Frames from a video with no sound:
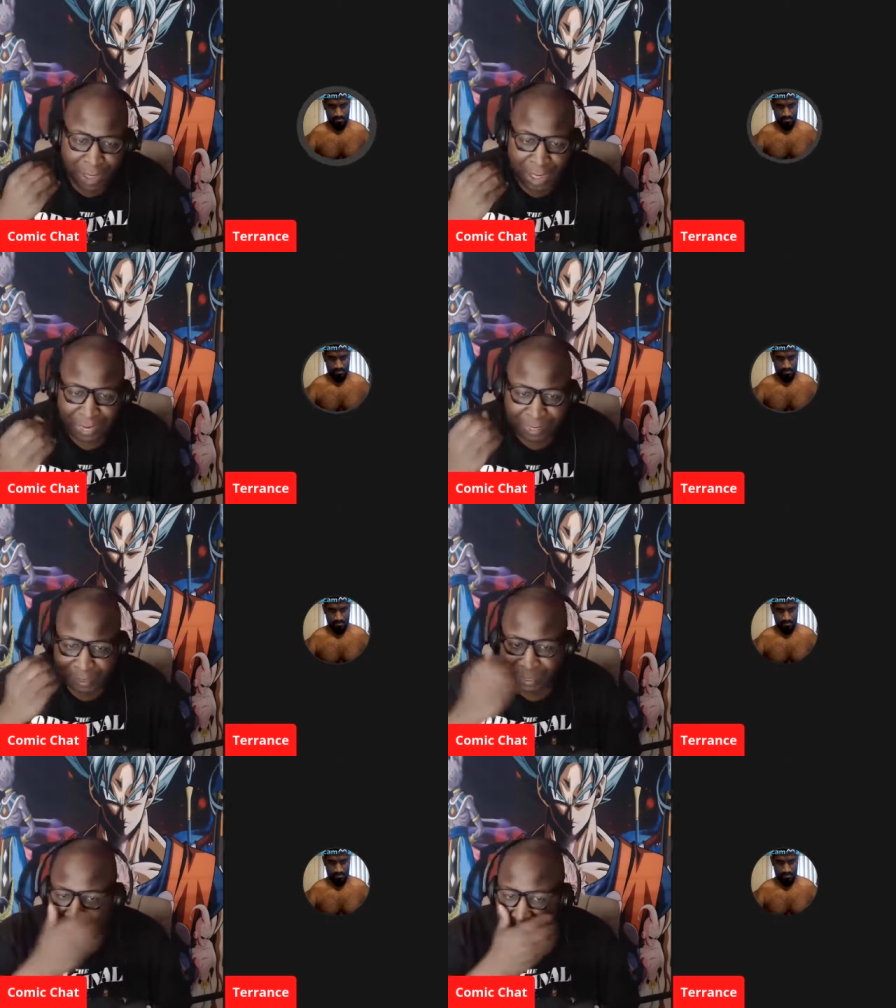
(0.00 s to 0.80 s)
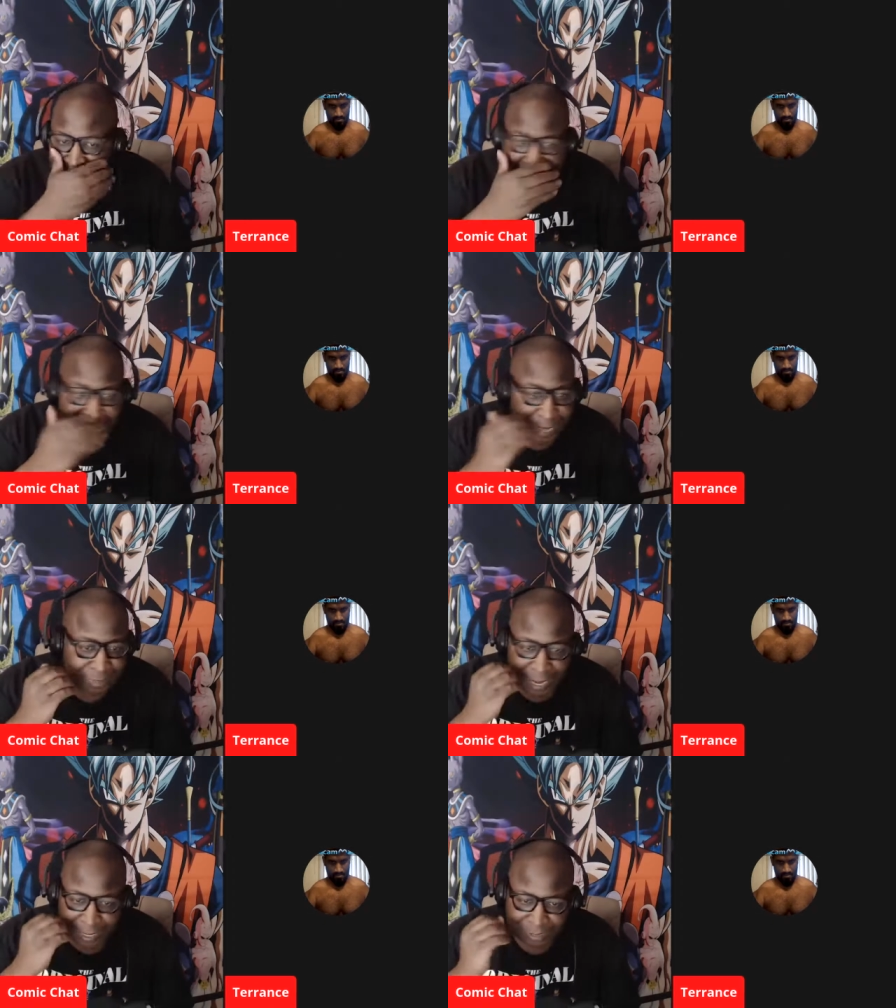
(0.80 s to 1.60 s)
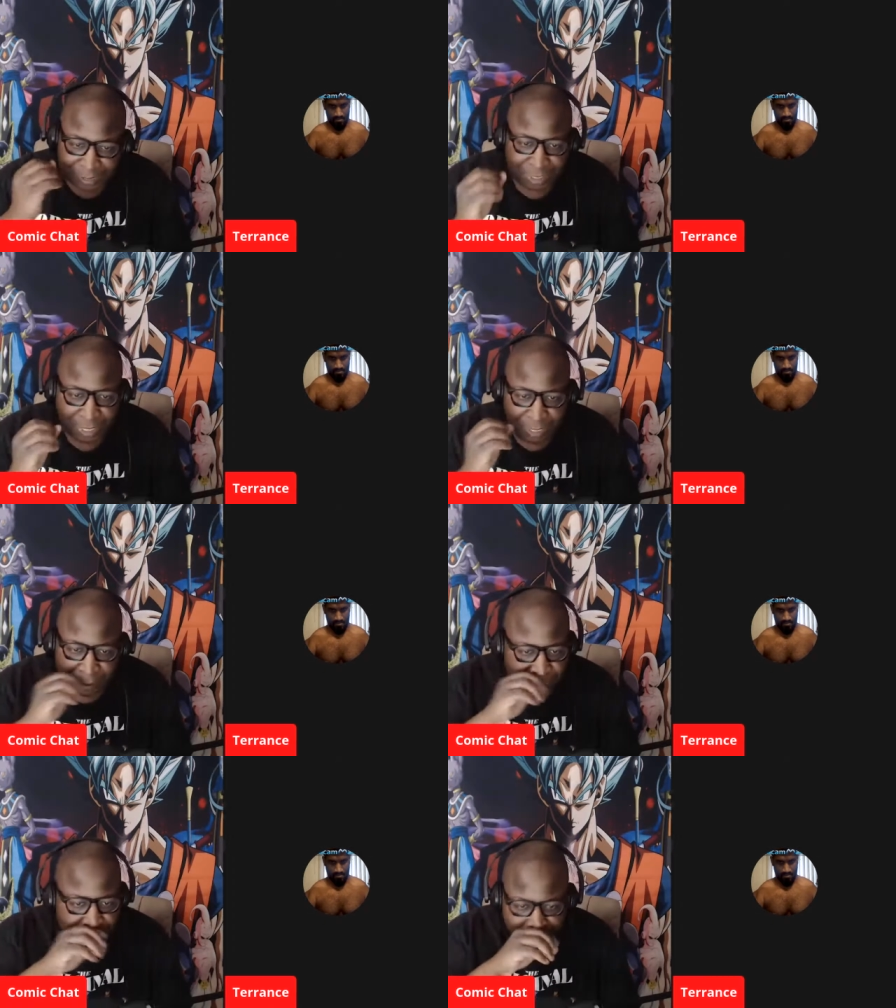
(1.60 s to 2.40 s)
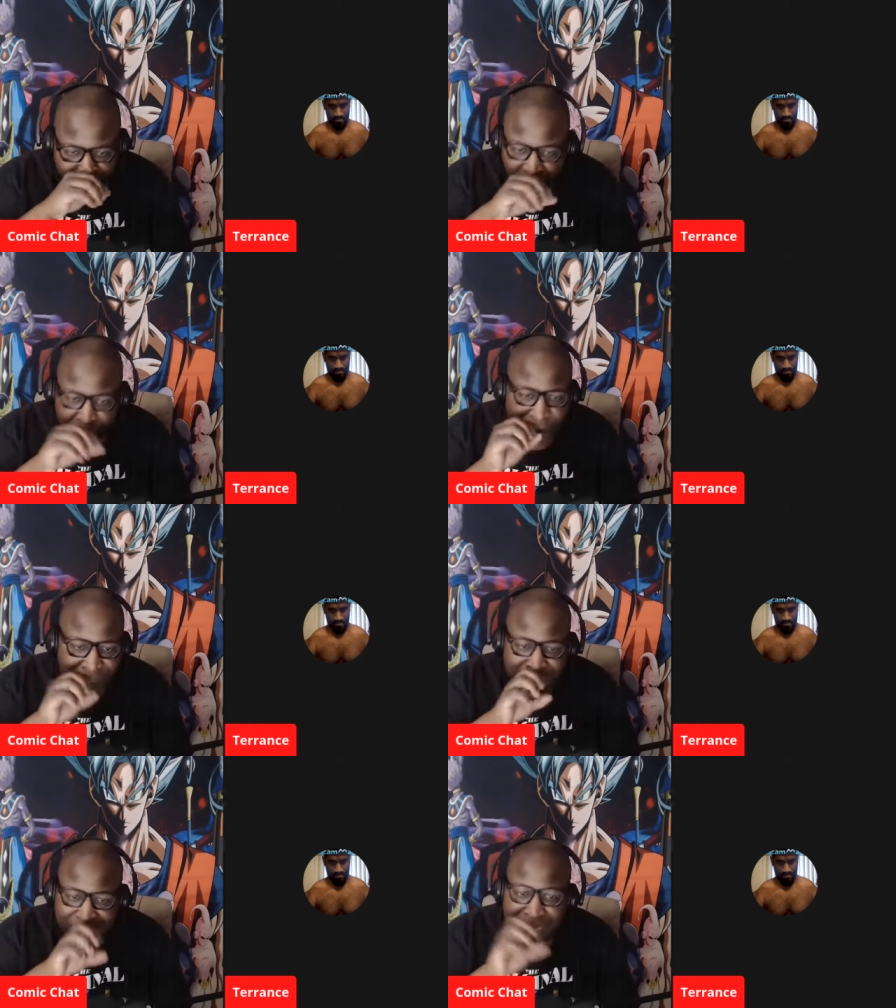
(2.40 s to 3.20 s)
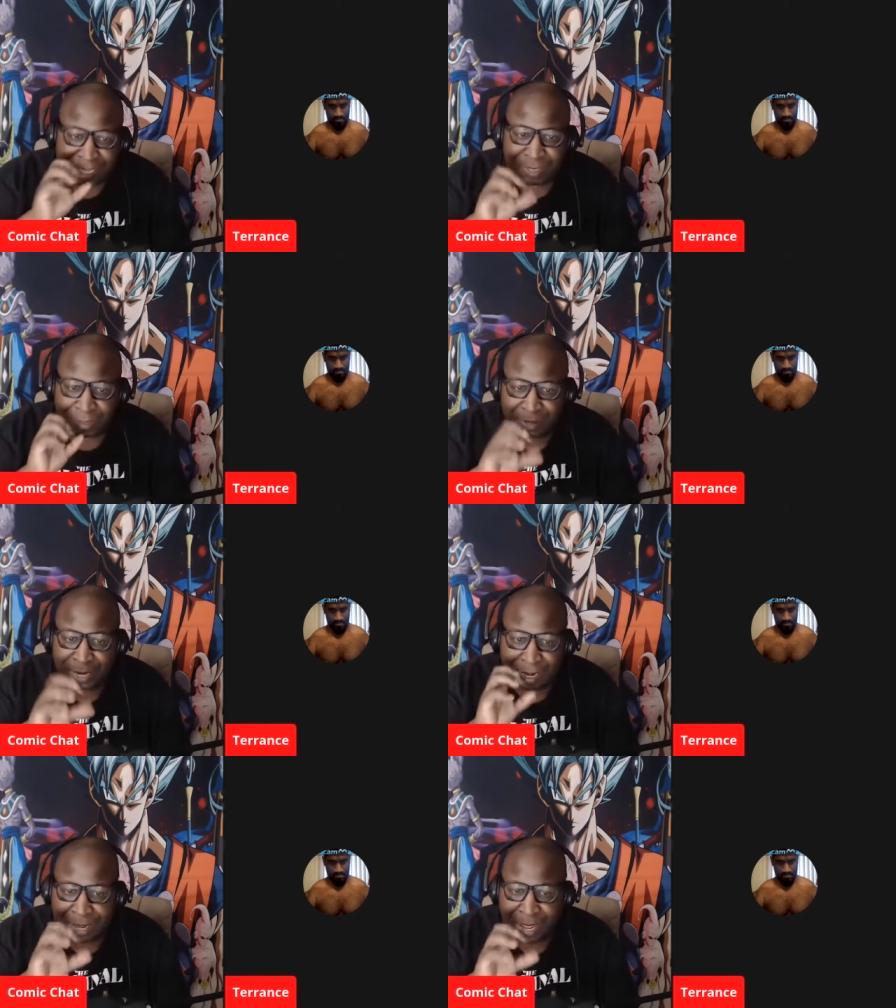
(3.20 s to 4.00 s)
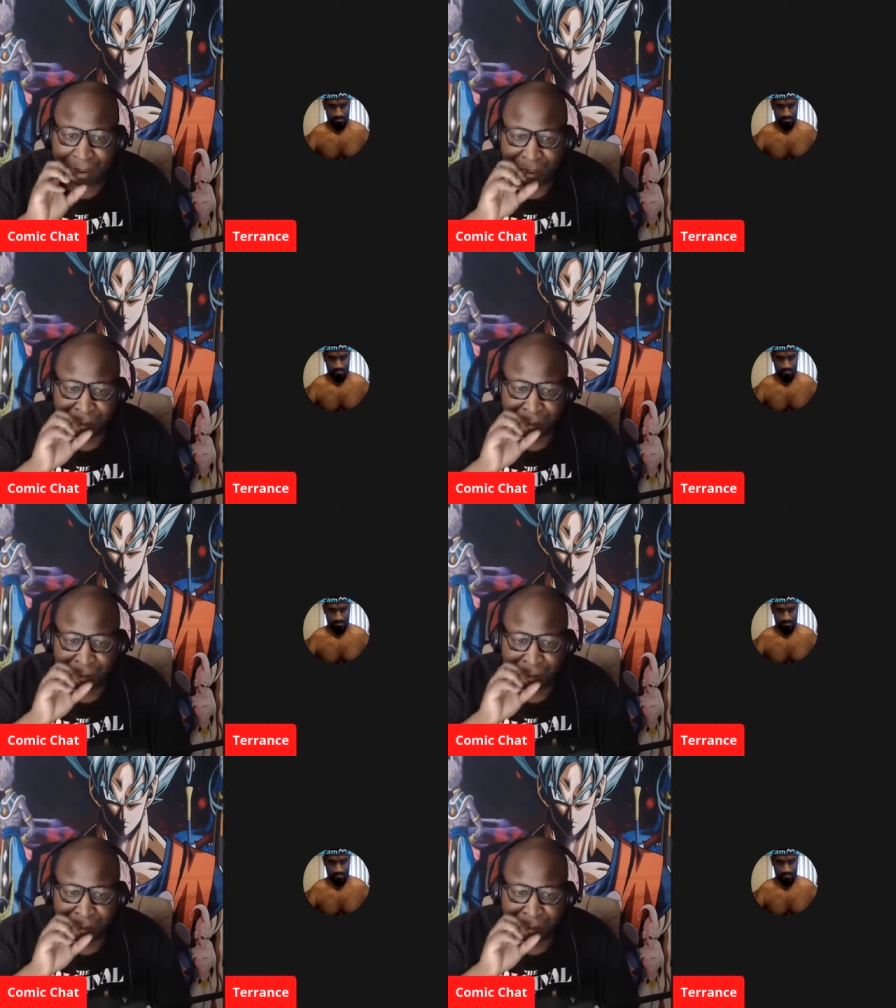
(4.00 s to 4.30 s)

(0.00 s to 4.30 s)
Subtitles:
I could see that mask and I could see Wolverine saying something like that.